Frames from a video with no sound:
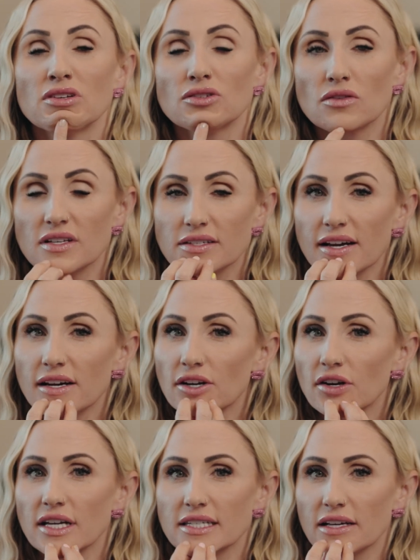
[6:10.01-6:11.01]
So this kind of
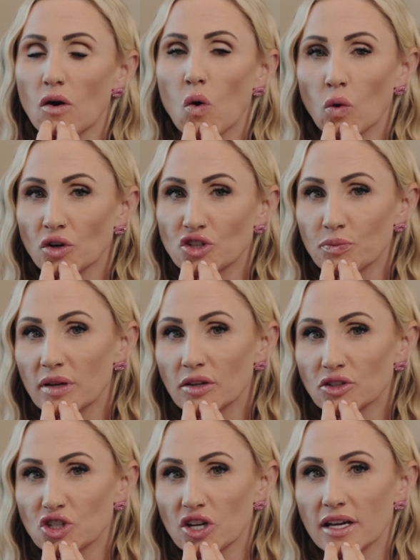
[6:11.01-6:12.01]
creates like an orange
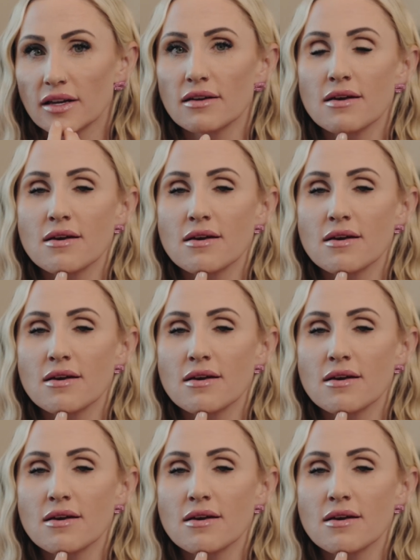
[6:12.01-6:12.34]
peel chin,